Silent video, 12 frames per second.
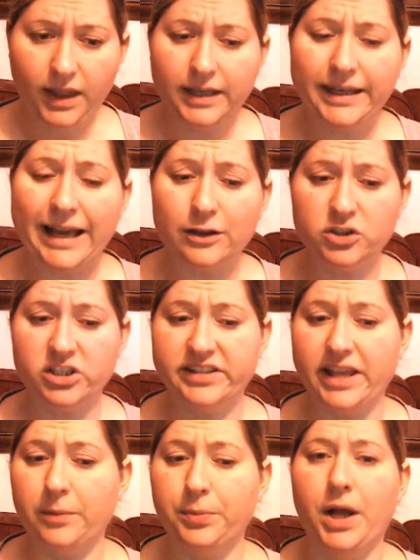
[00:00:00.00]
Now, just
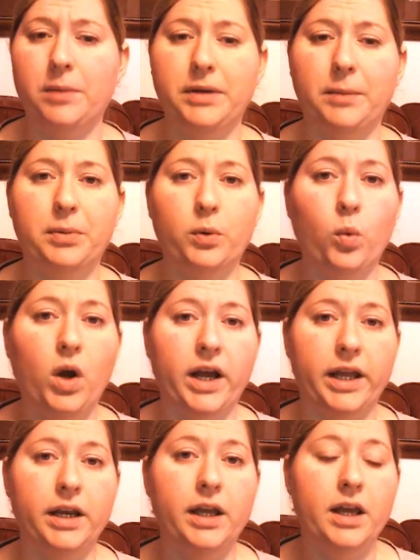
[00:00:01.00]
like problem number
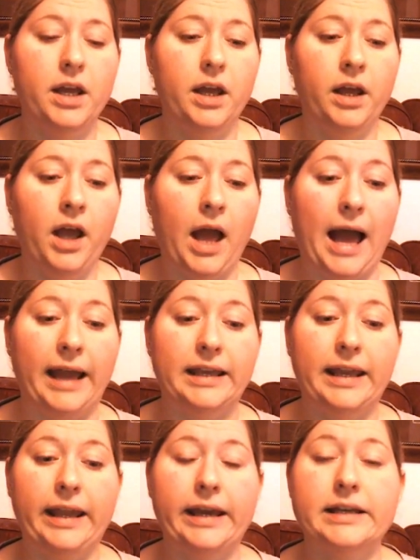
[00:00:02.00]
1, I
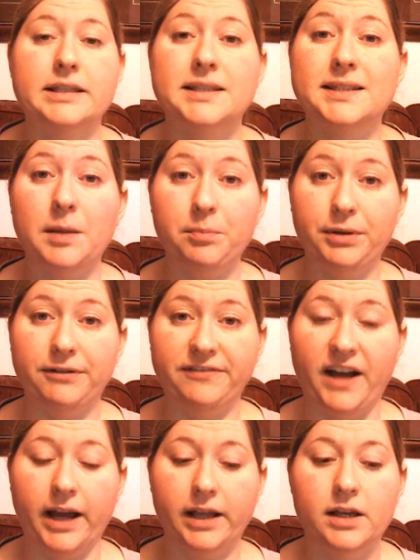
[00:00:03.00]
can
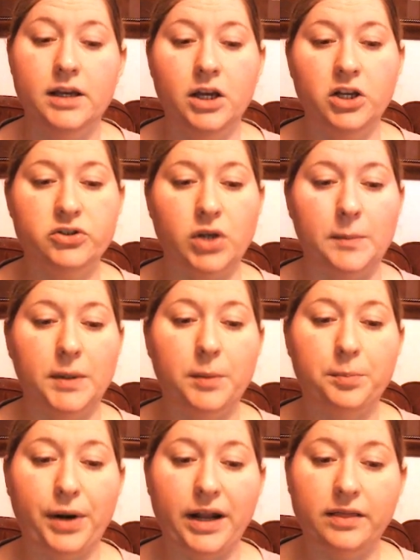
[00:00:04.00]
simplify. So I'm going
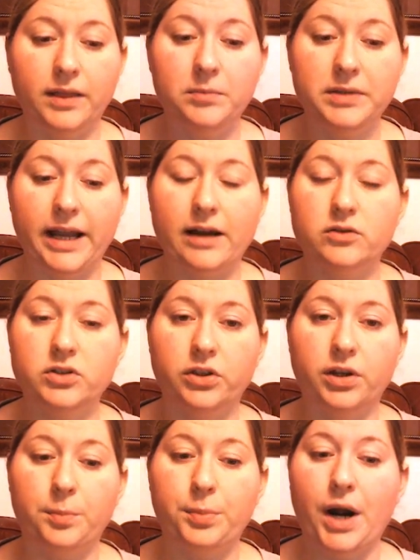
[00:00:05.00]
to break them down to
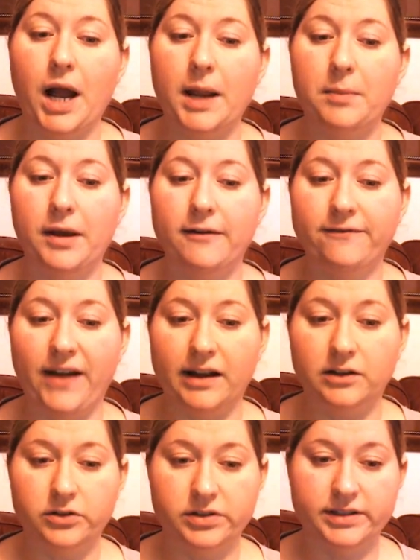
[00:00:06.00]
their prime
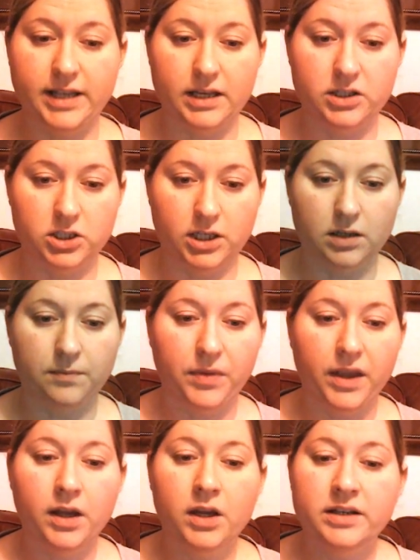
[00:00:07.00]
factorization.
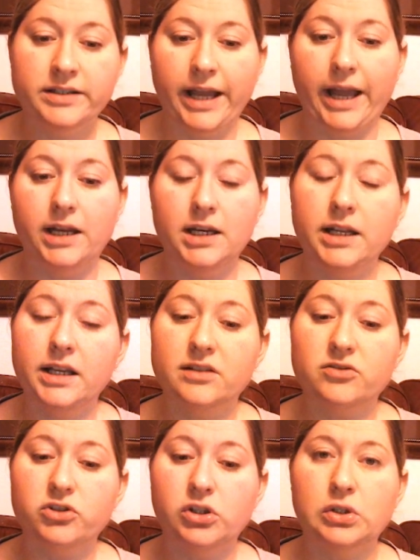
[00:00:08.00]
10
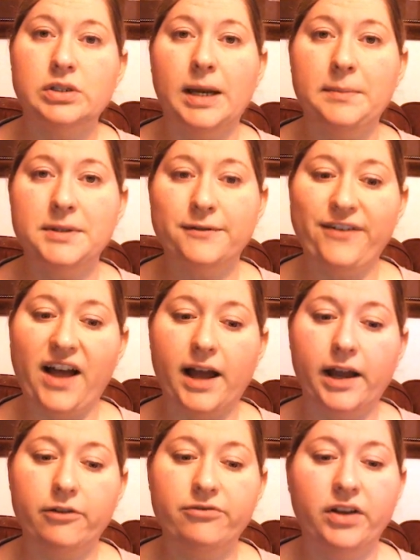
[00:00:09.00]
is 2 times
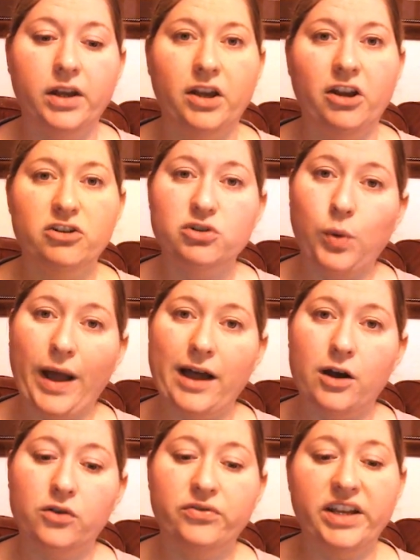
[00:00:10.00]
5.
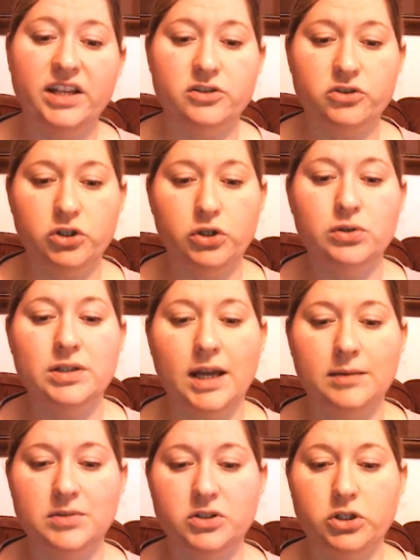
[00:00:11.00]
12 is 2
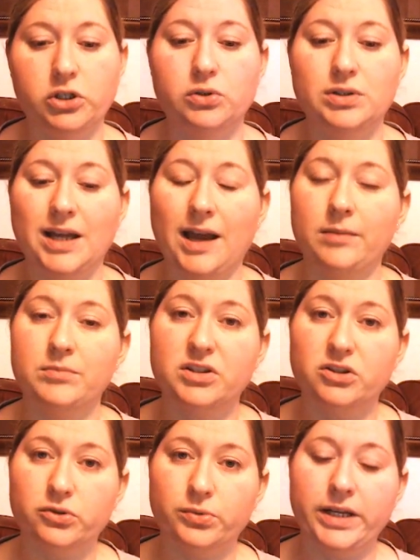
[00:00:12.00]
times 2 times
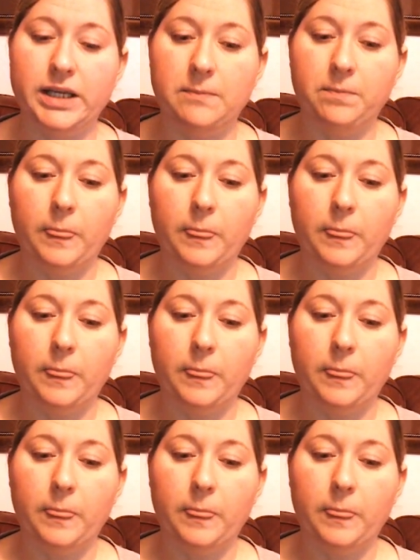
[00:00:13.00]
3.